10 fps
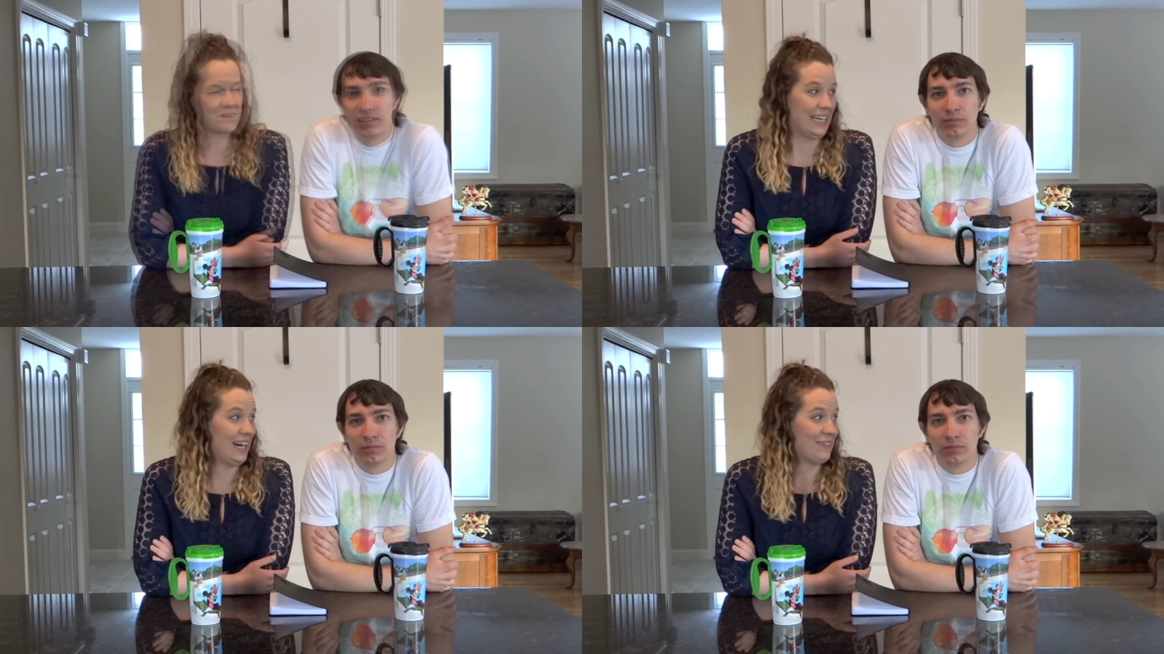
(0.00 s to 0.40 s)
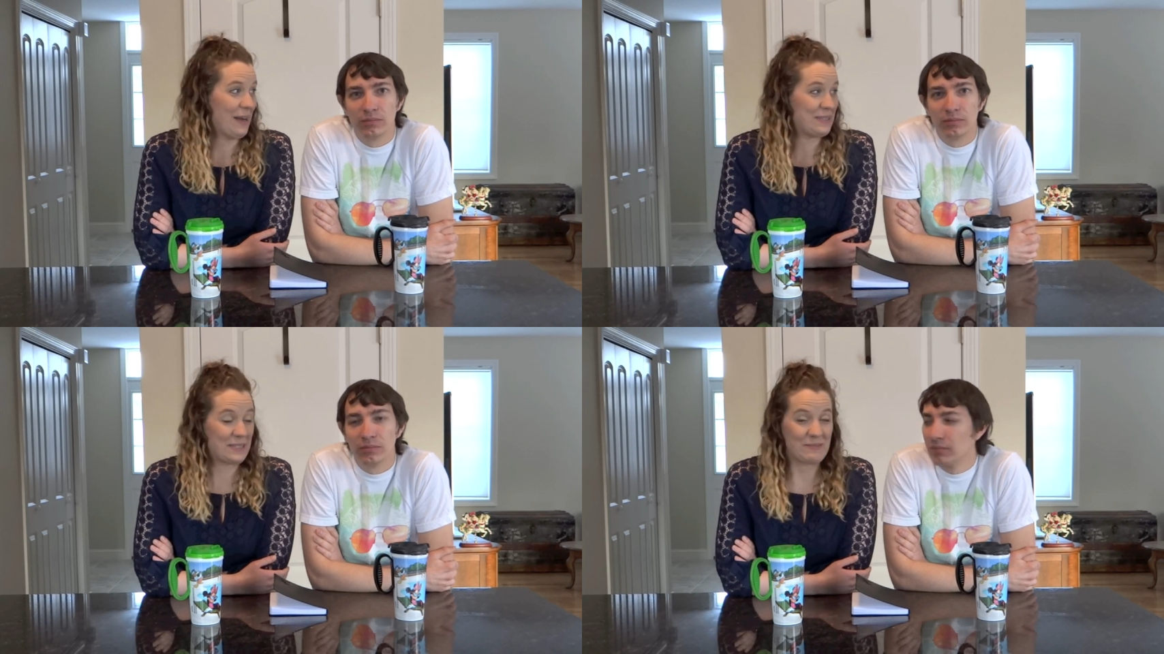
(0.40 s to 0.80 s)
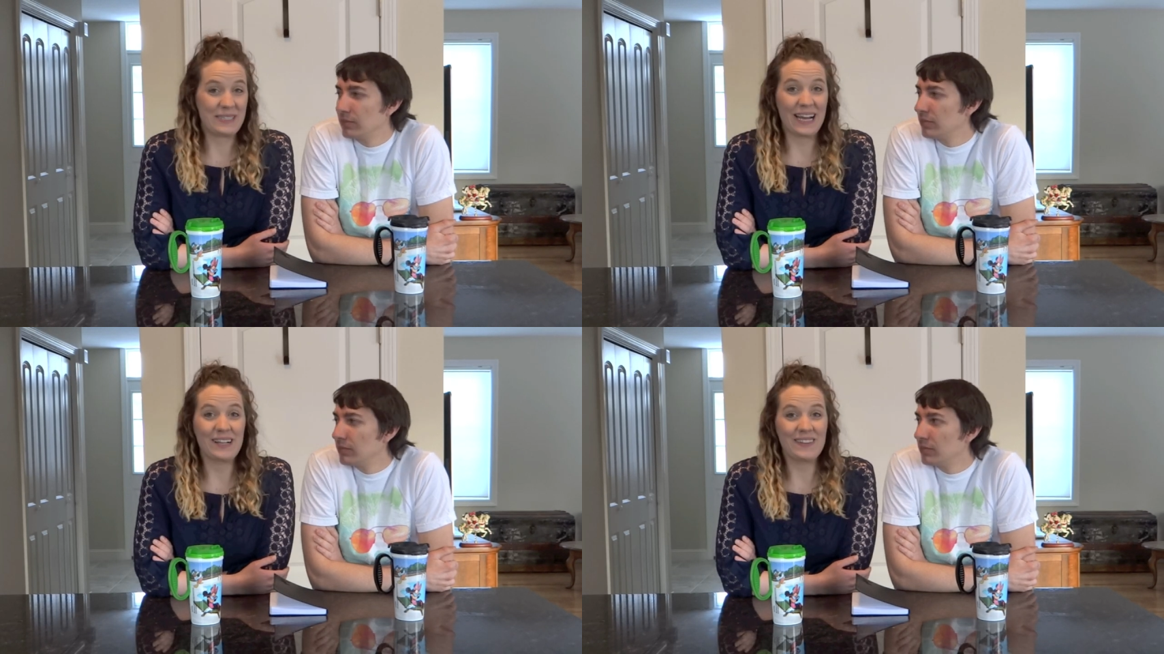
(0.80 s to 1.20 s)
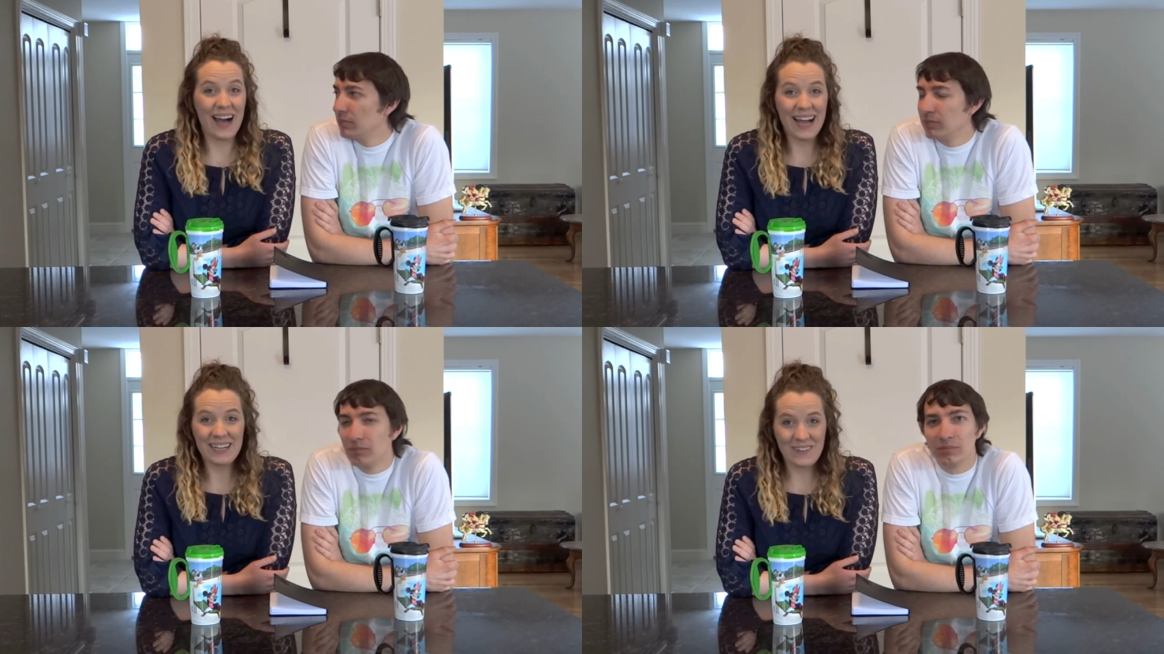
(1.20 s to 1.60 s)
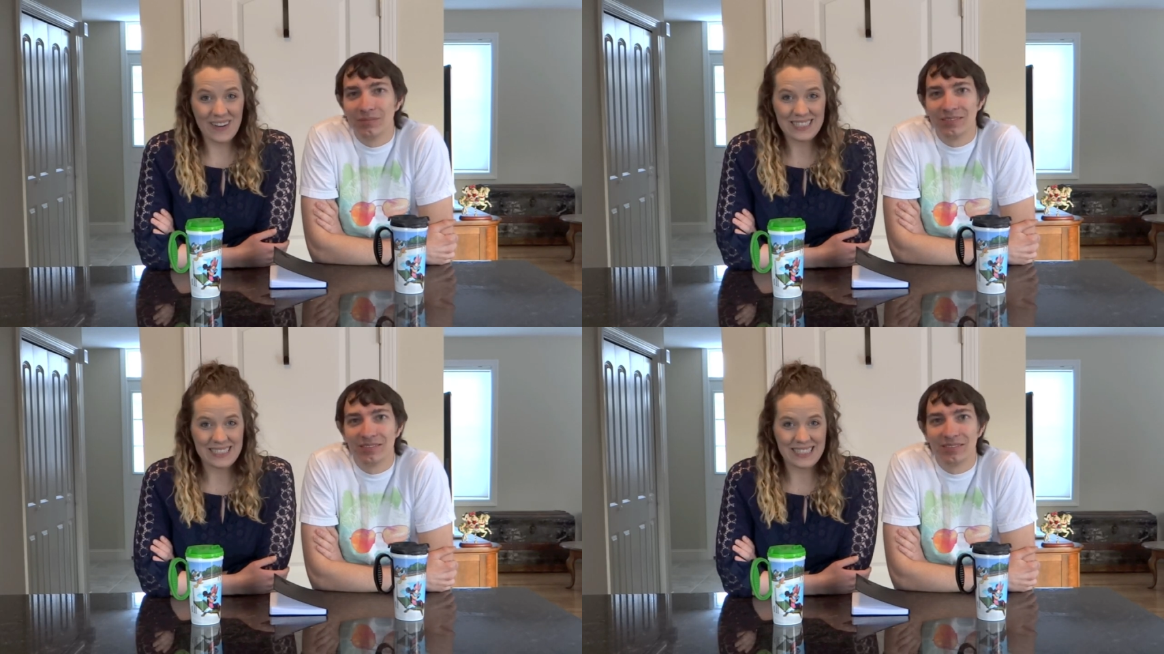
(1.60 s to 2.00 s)
Speaker 1: Alright, so we got a lot of
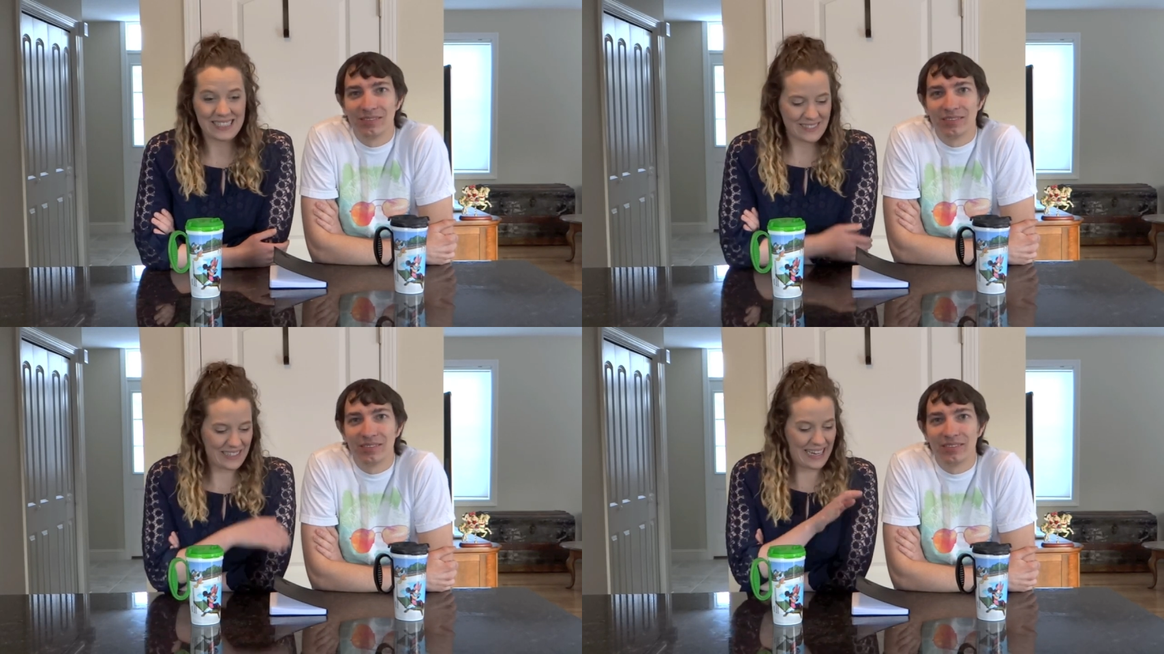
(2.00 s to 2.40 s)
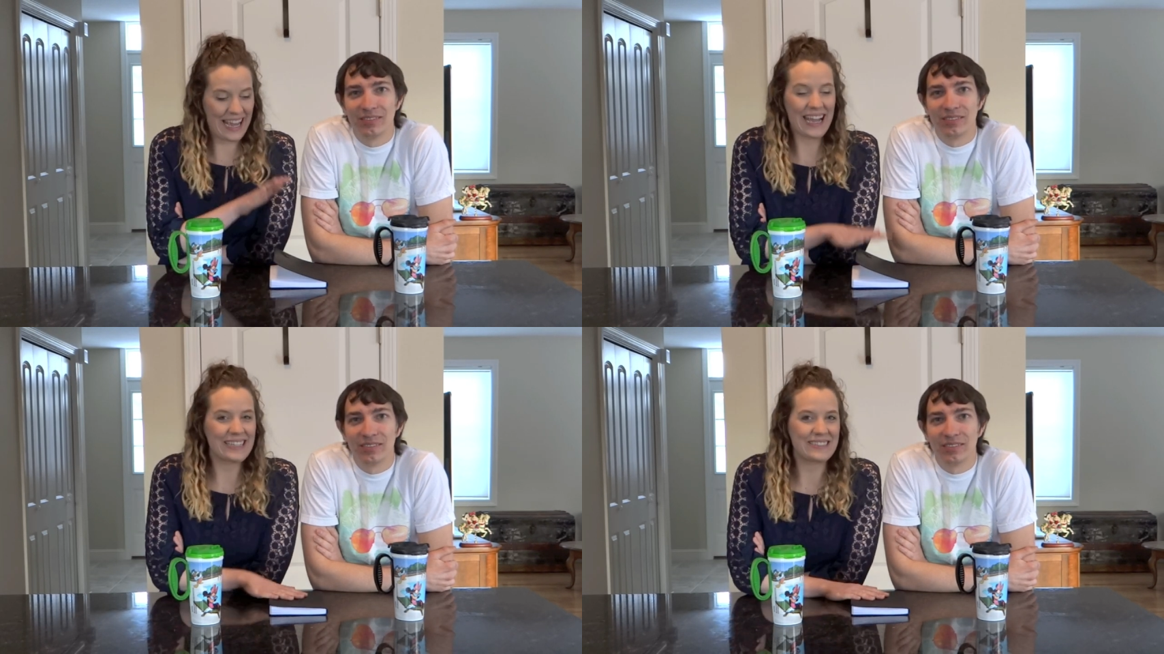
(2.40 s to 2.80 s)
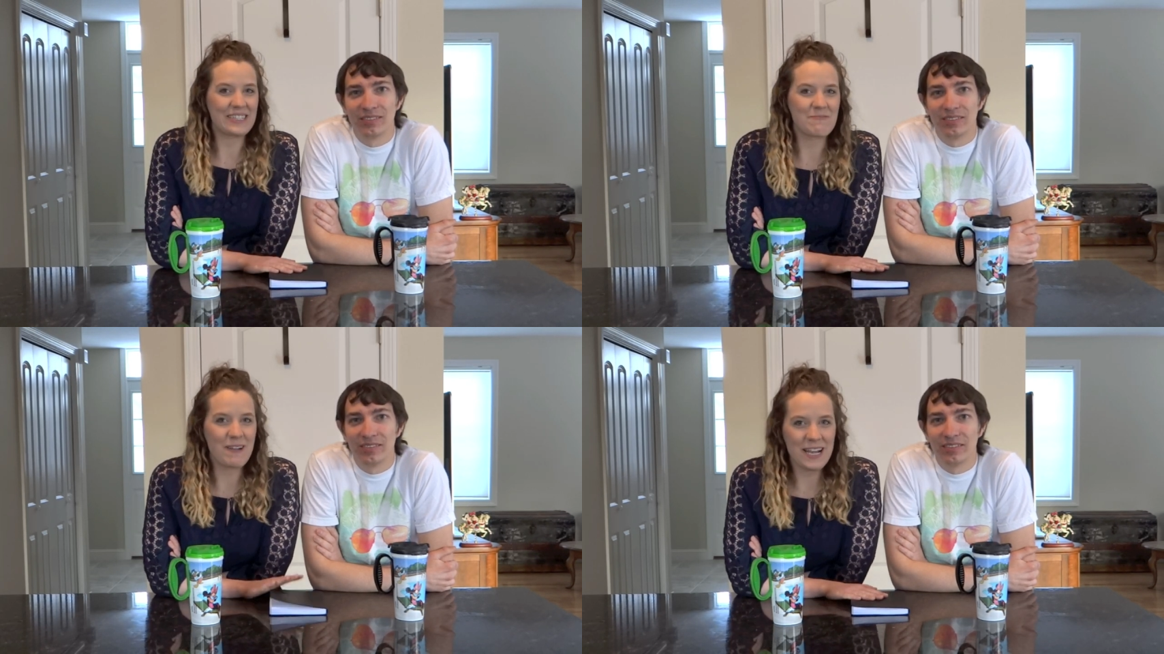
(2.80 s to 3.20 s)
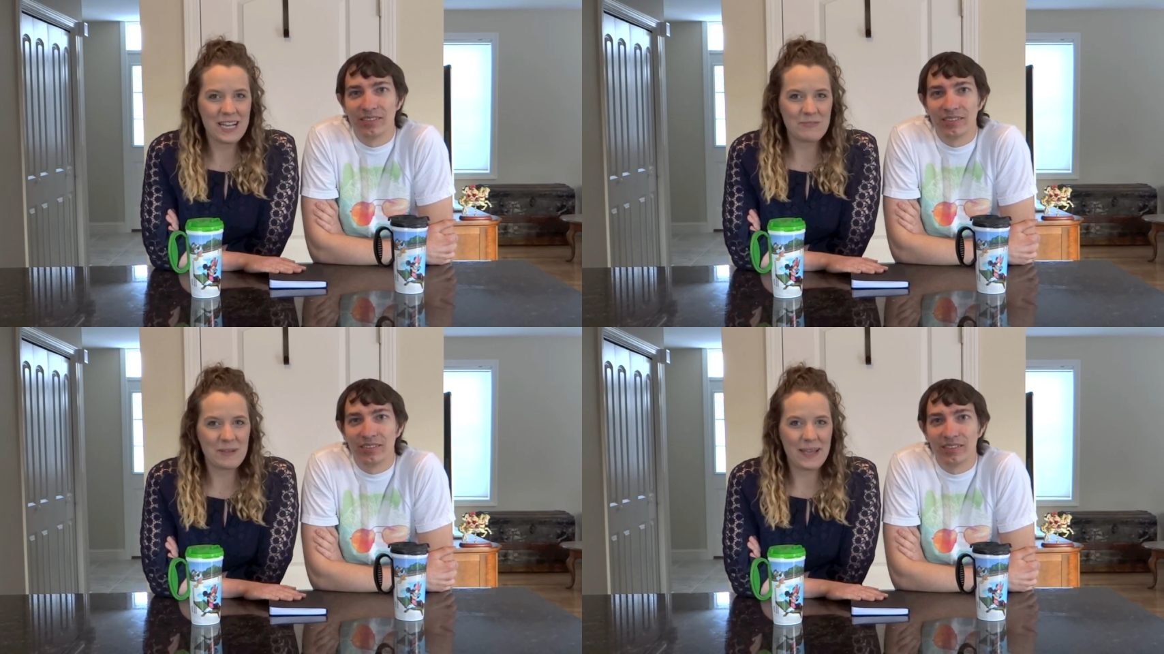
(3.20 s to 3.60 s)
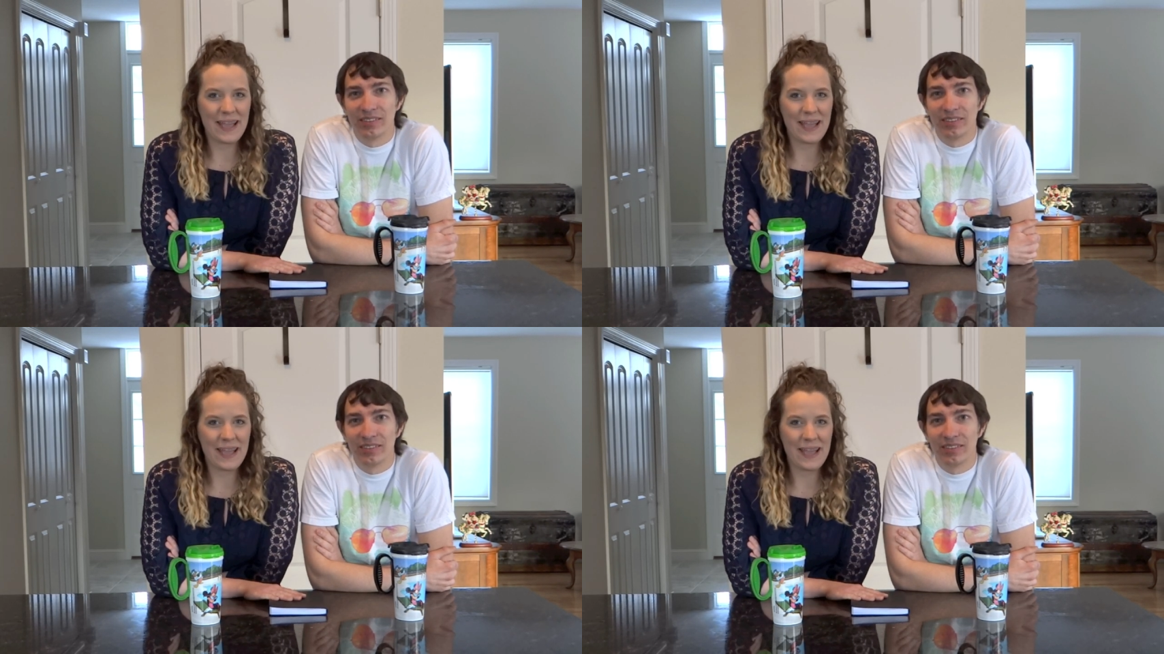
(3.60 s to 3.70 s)
questions, so we're going to answer as many as we